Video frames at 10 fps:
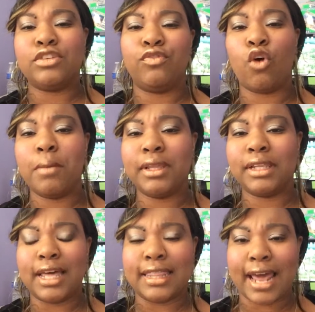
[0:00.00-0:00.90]

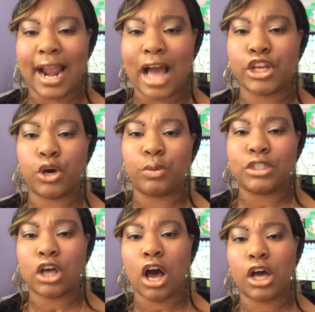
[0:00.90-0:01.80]
formula that I
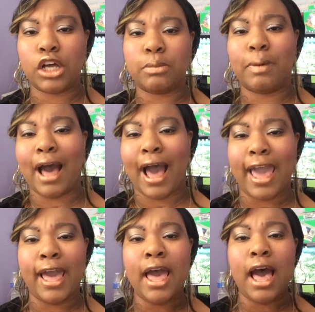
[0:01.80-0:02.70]
was taught
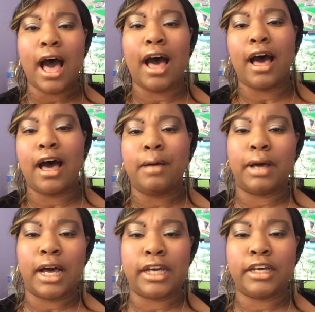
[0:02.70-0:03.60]
by
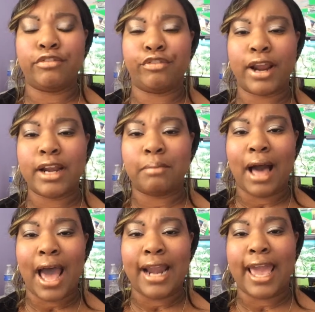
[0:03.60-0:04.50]
a good friend of
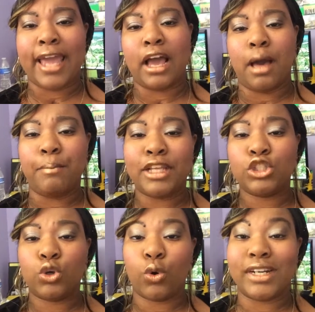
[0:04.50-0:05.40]
mine and
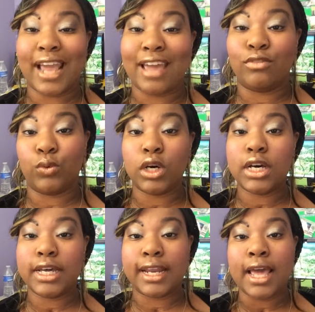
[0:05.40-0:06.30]
mentor Dave
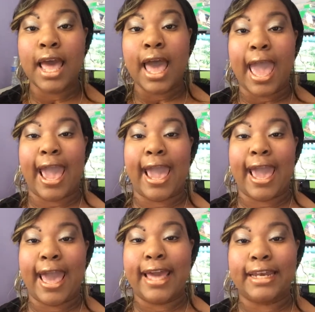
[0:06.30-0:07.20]
Wood,
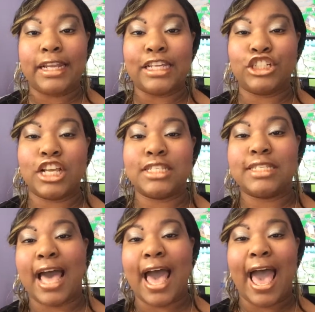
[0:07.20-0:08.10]
and
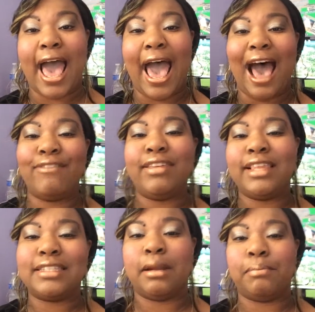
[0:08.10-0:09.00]
just having
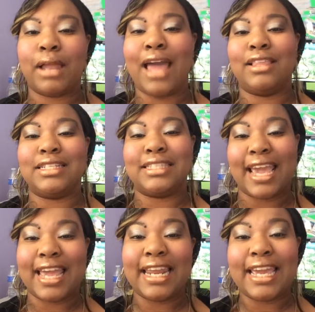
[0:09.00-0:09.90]
these and applying these
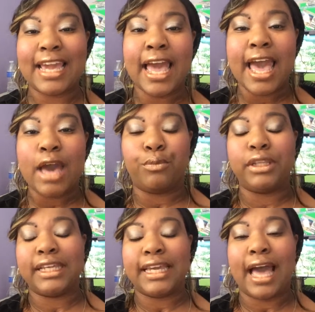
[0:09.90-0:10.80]
to any
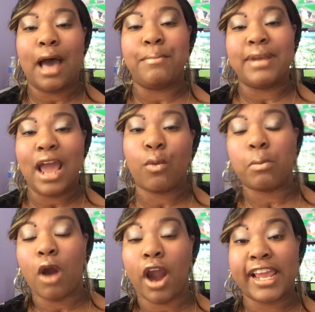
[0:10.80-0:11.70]
really
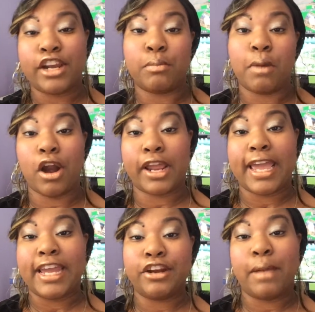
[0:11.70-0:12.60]
network marketing,
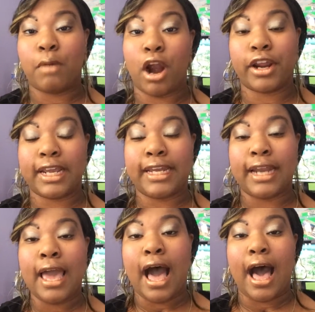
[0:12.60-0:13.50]
internet
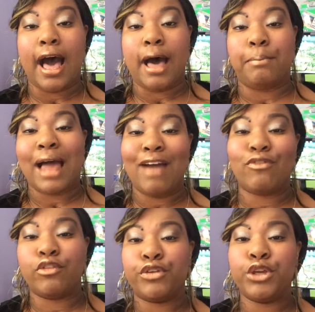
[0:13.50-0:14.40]
marketing
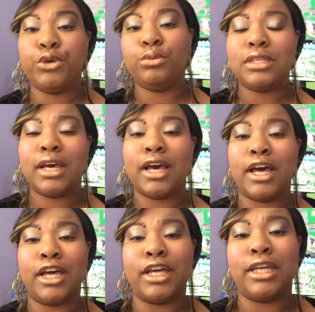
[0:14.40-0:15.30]
platform for you
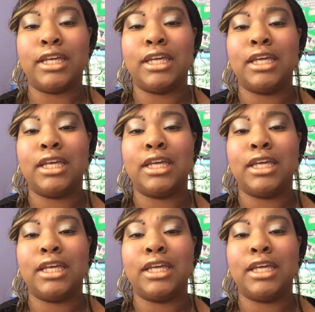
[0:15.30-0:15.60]
to